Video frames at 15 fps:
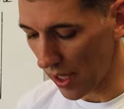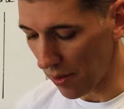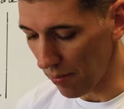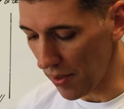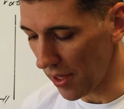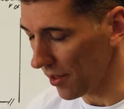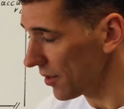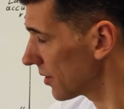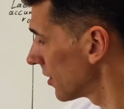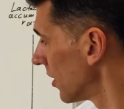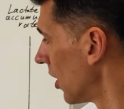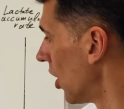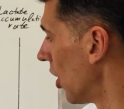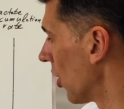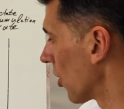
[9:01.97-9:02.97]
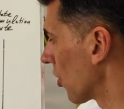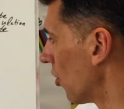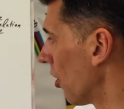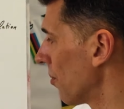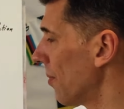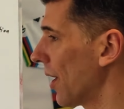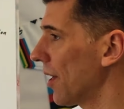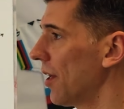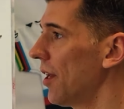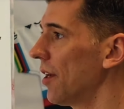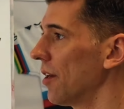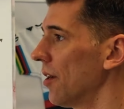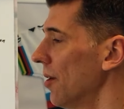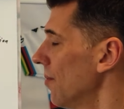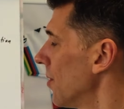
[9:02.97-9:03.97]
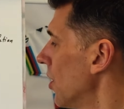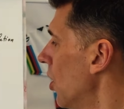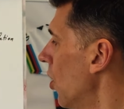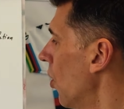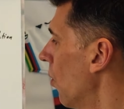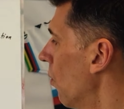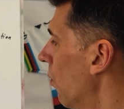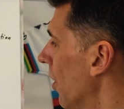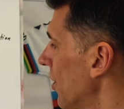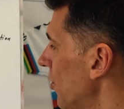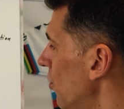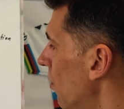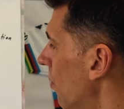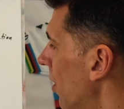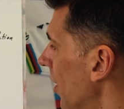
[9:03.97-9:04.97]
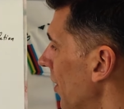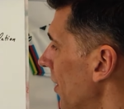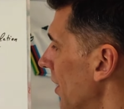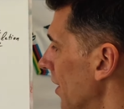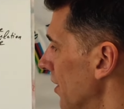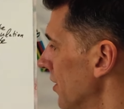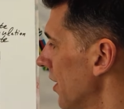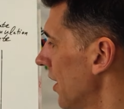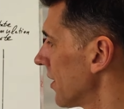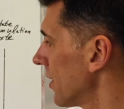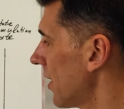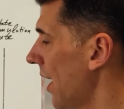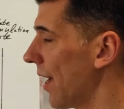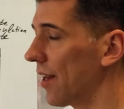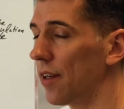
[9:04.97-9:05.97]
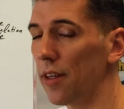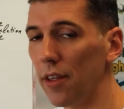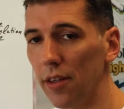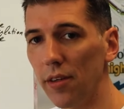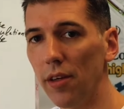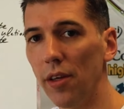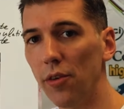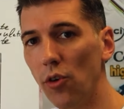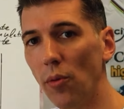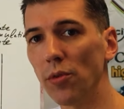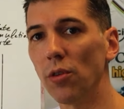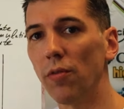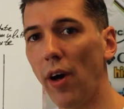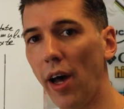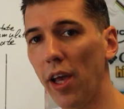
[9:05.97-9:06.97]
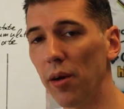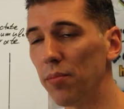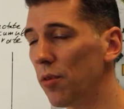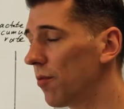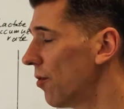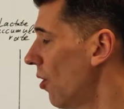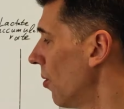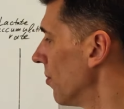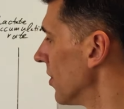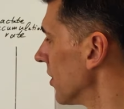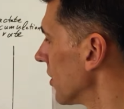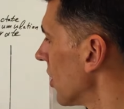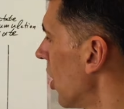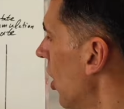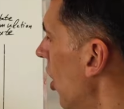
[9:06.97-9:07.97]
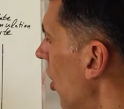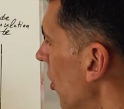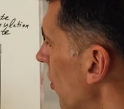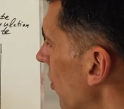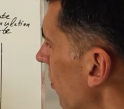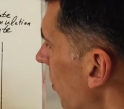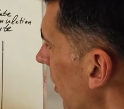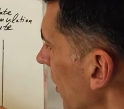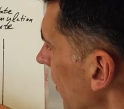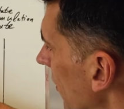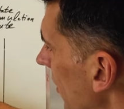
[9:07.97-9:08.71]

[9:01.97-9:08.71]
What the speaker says: that means, going back here, what you want is, as an athlete, in terms of higher performance, you want